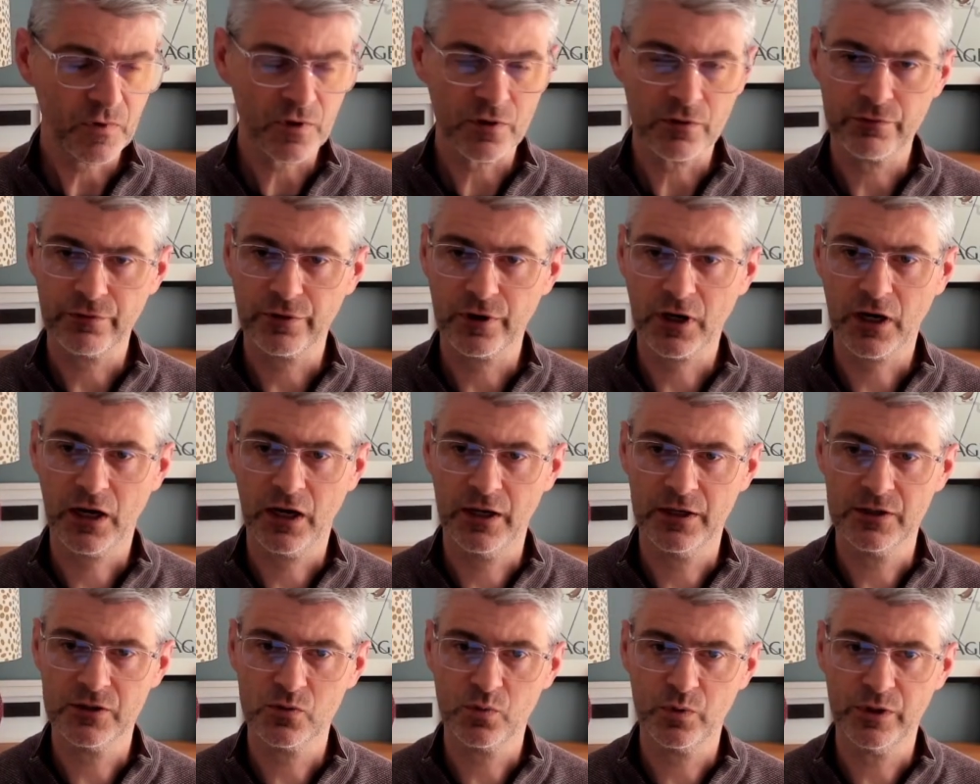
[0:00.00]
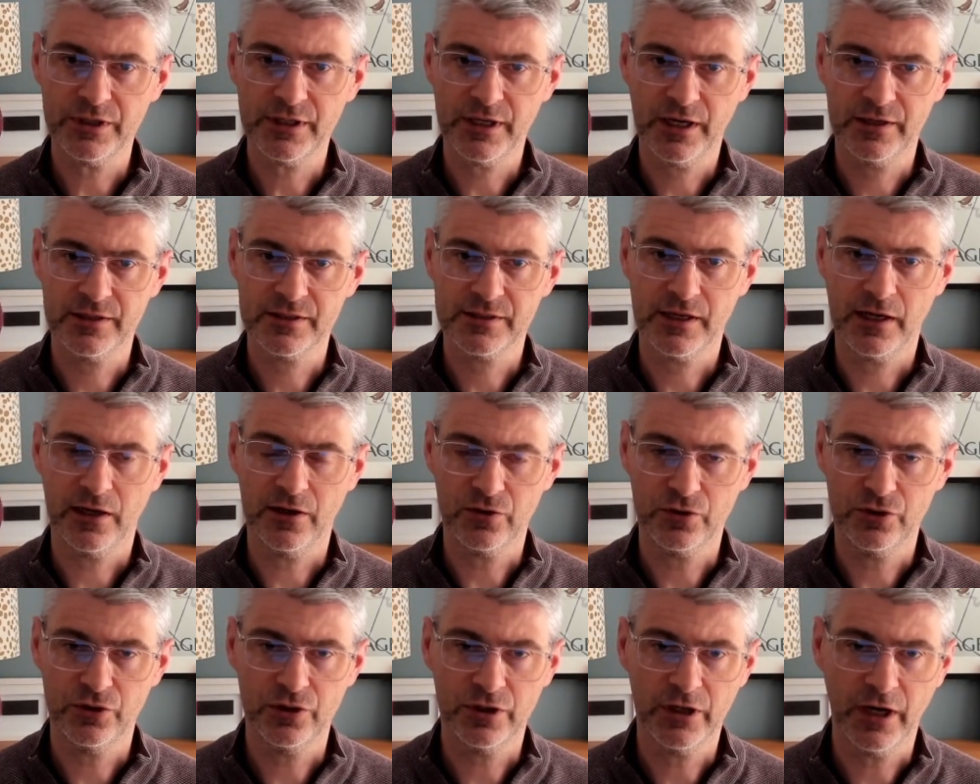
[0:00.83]
for clients, we tend to say,
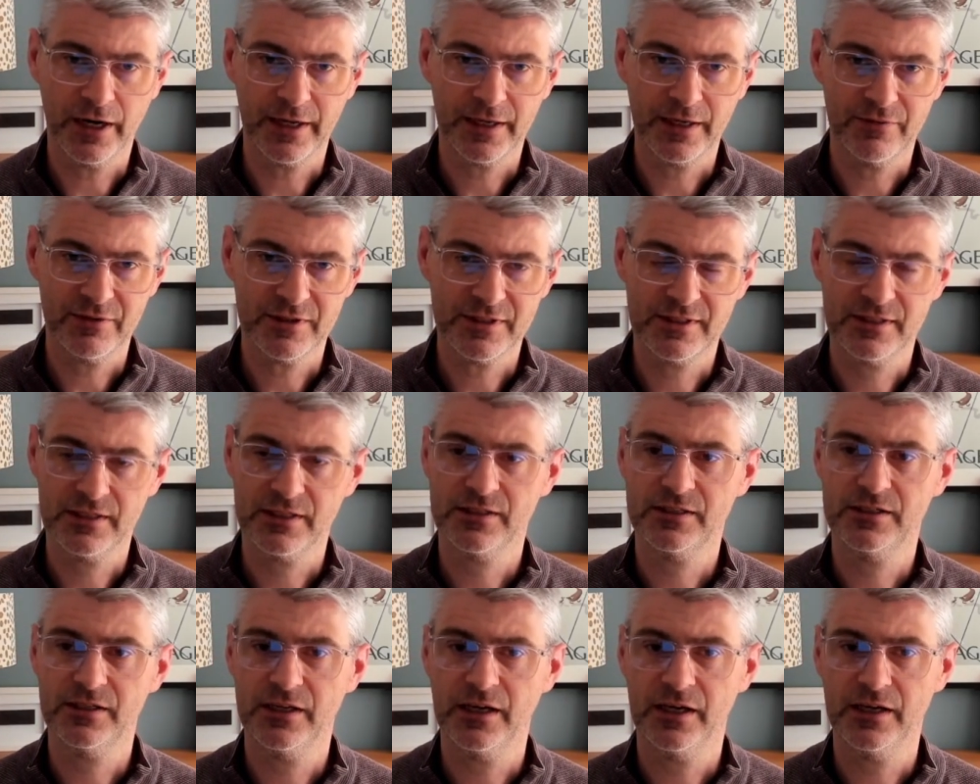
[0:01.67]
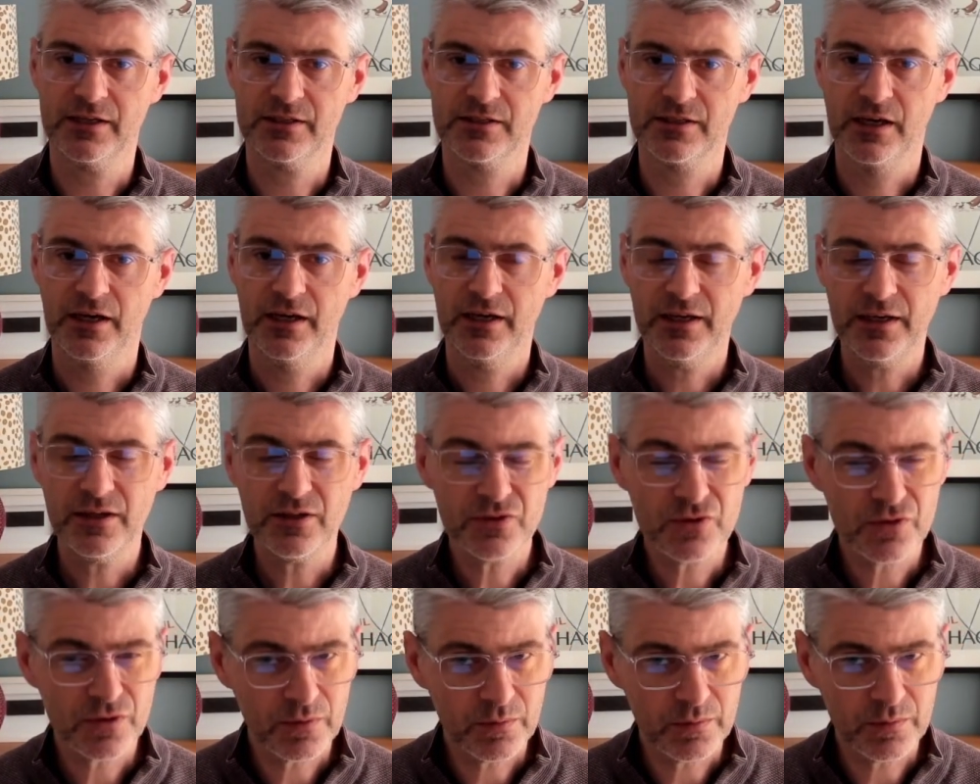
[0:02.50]
look, you got to give it 60 days,
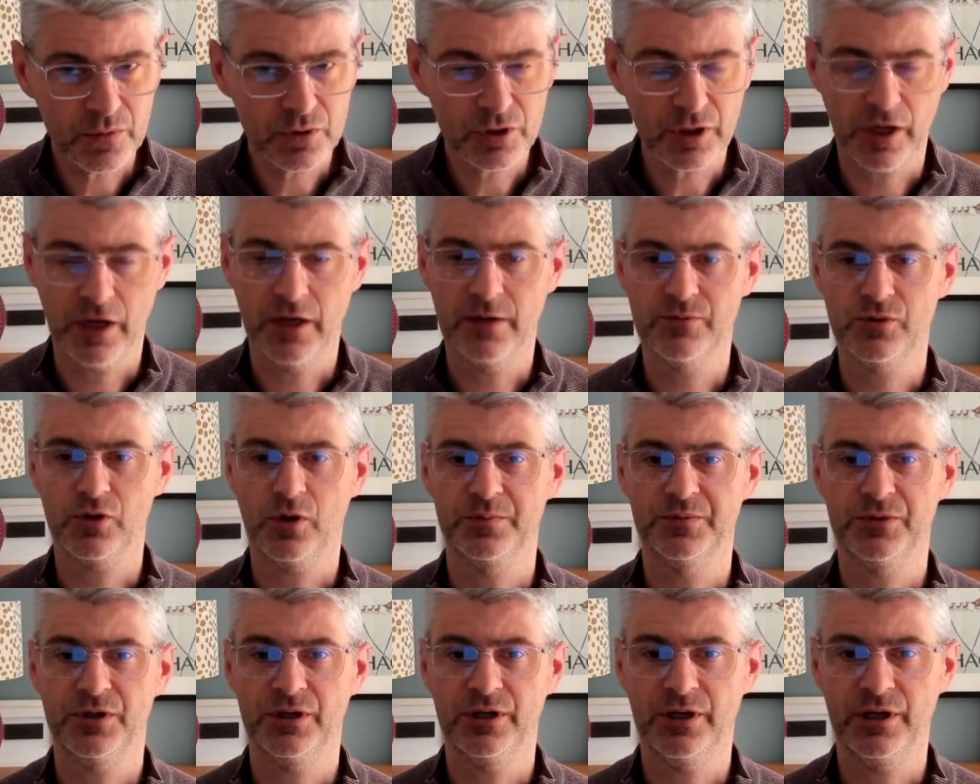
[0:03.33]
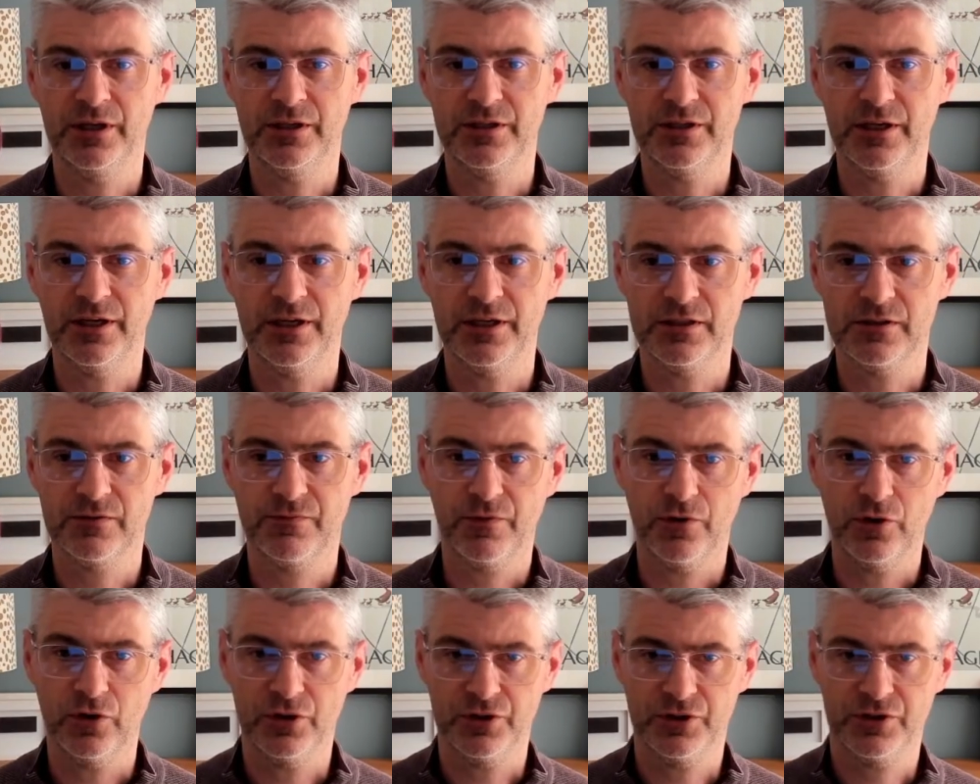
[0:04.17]
sometimes up to 90 days
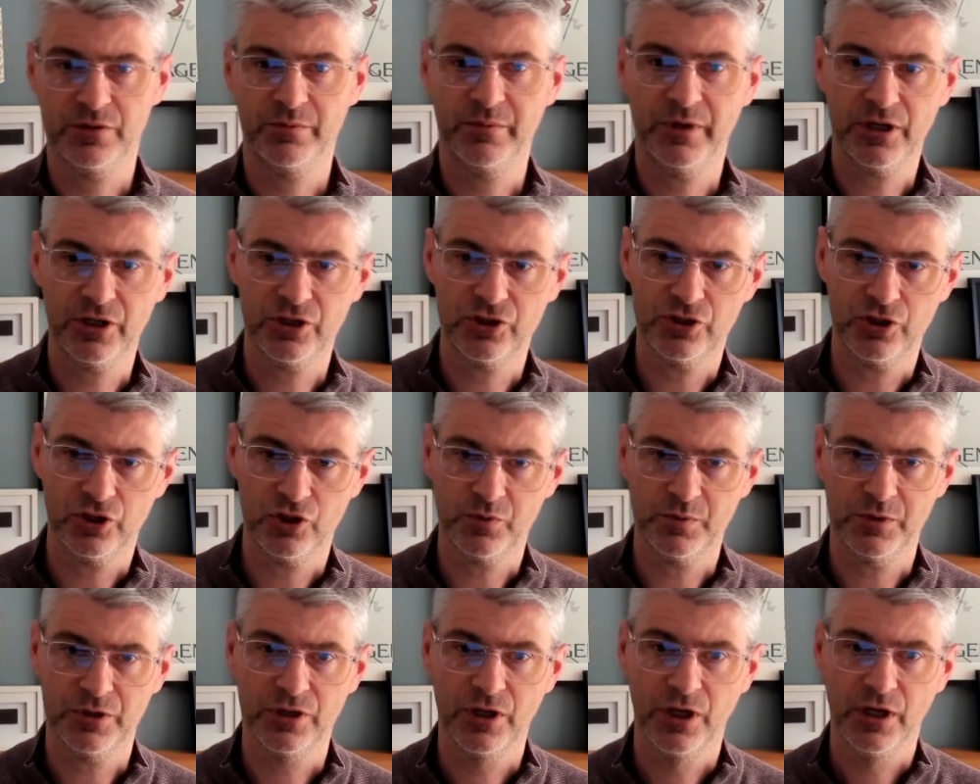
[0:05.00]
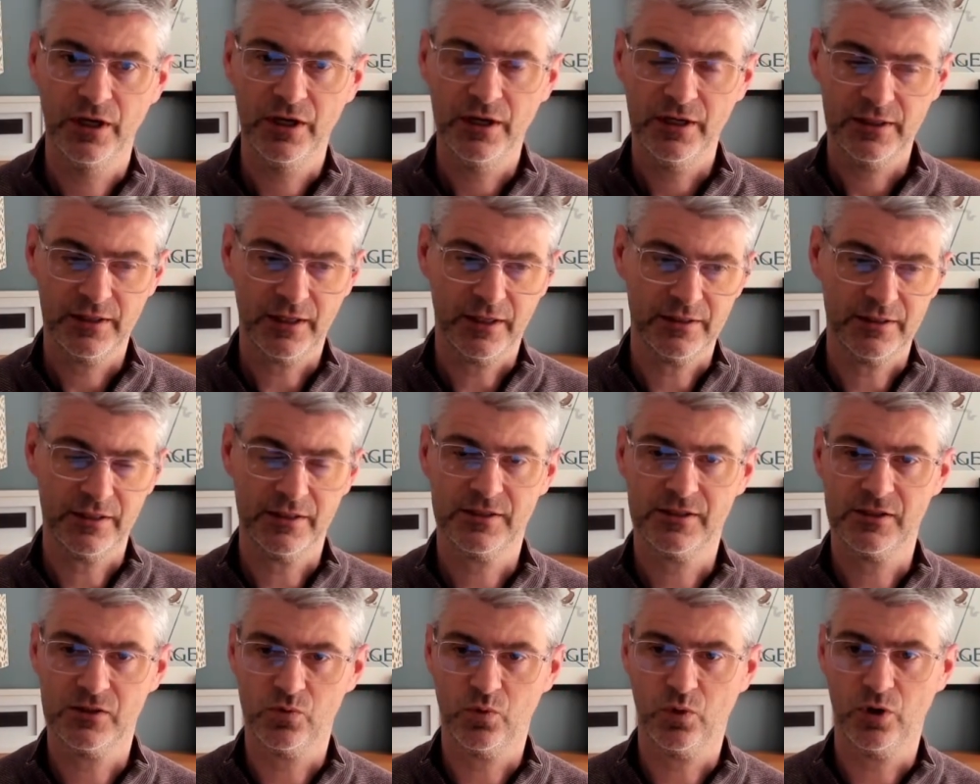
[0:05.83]
for us to make a judgment that
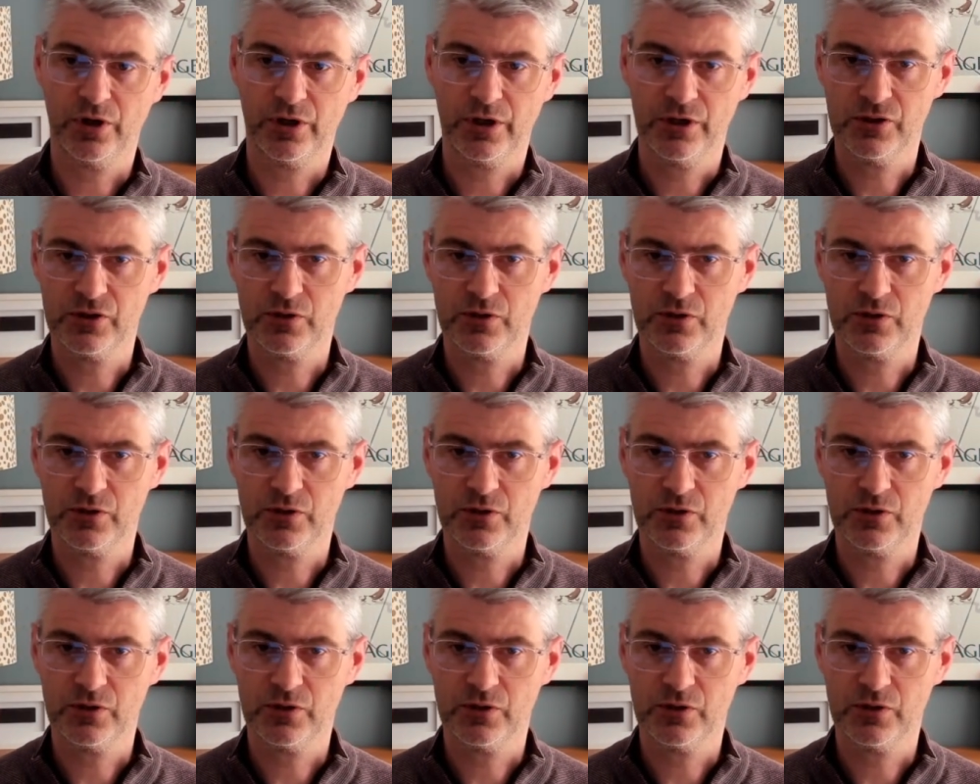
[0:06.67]
this is working.